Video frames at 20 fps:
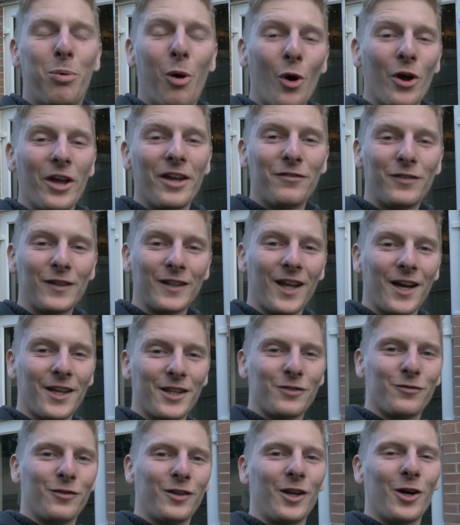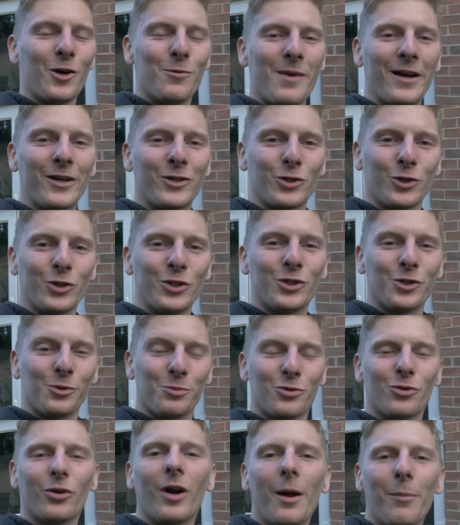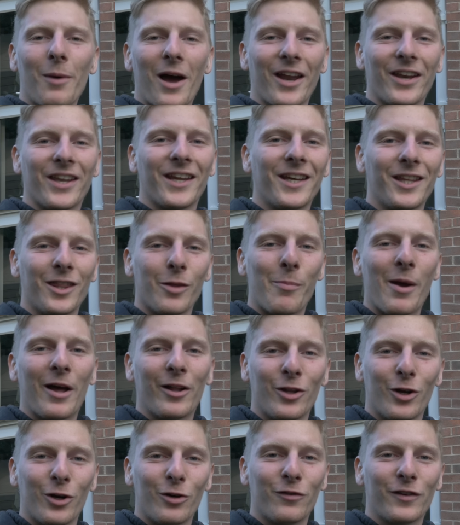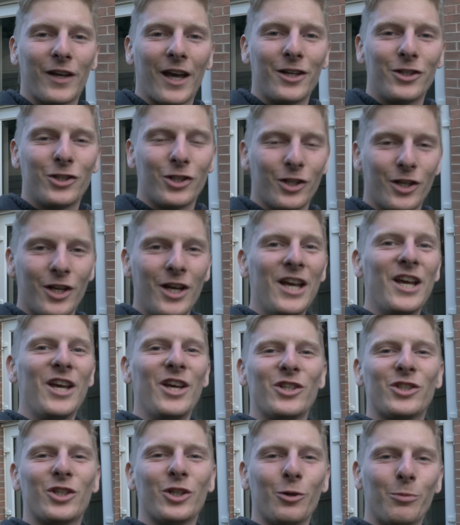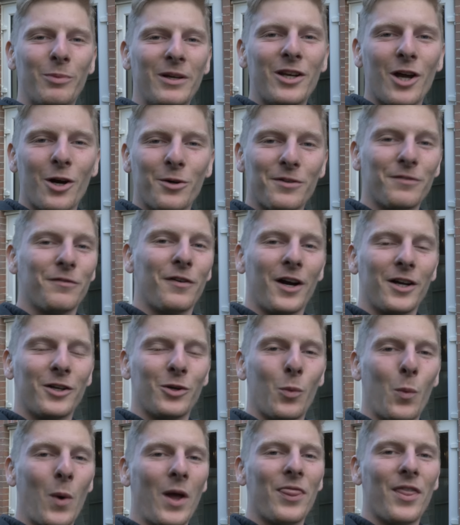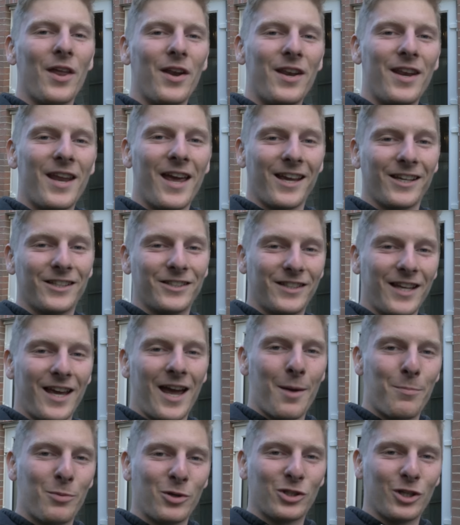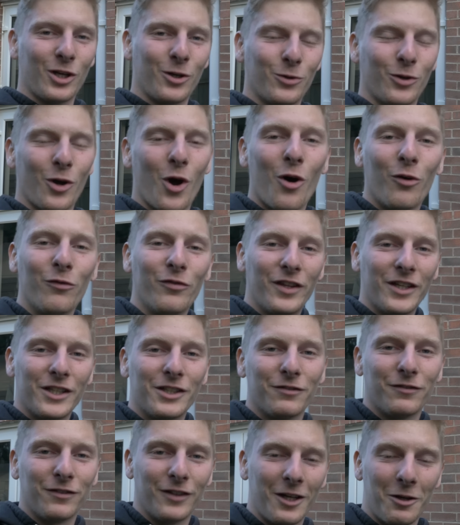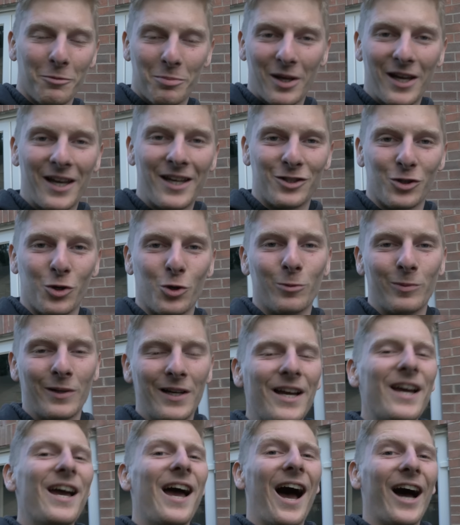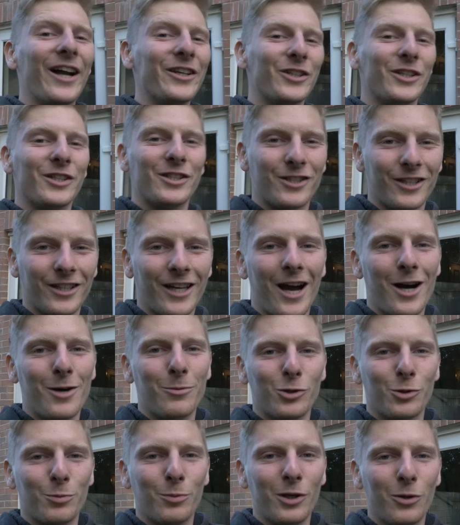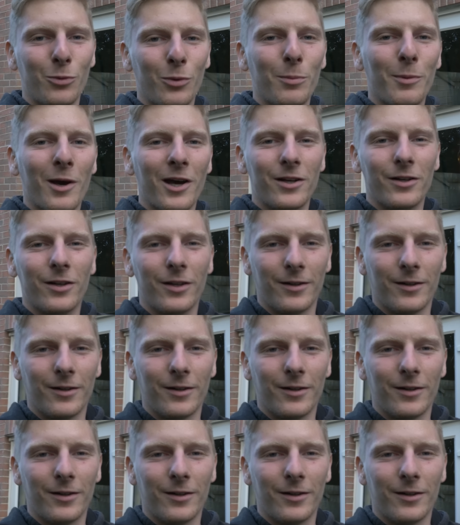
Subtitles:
But if you like this video, make sure you subscribe and hit the bell notification so you'll be notified when the next episode of this flip is up and you can see how much money we made.